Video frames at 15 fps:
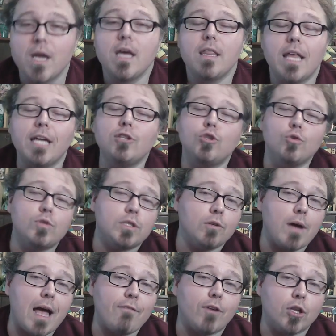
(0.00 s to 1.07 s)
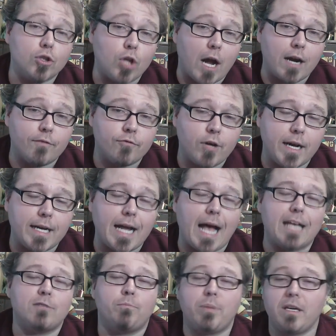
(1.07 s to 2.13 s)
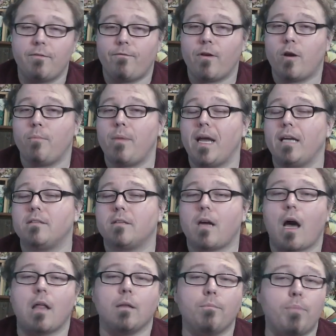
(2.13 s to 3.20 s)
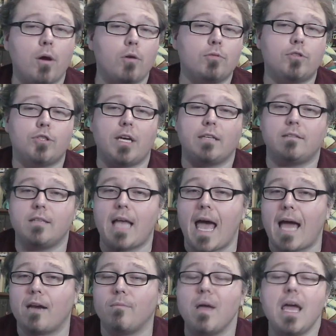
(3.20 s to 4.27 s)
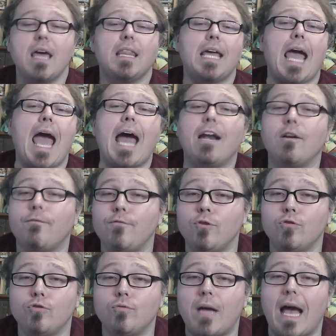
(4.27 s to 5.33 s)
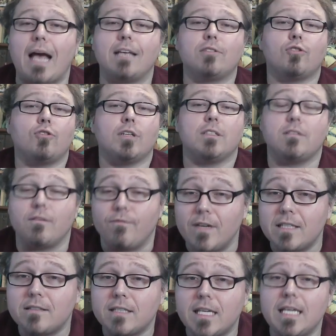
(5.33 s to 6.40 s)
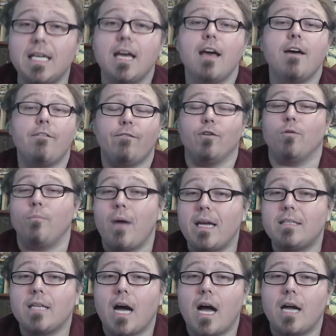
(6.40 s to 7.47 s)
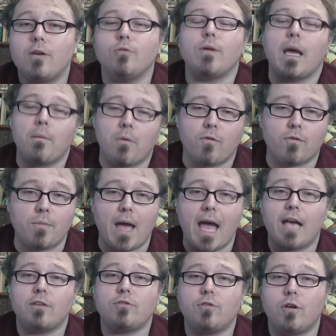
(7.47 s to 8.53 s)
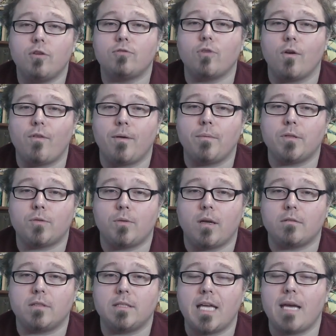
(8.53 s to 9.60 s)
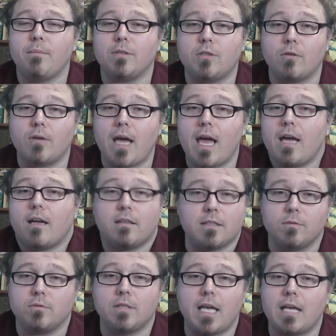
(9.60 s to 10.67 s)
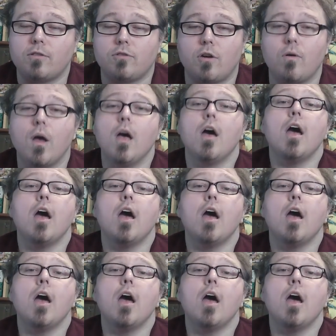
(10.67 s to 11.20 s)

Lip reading: They do still have a lot of great guys, Pete Fairbanks, Colin Poach, Jason Adam. They add a few new guys, Chris Davinsky, Phil Maton, who came in from the Astros. So if I mispronounce his name, it's okay because he was an Astro.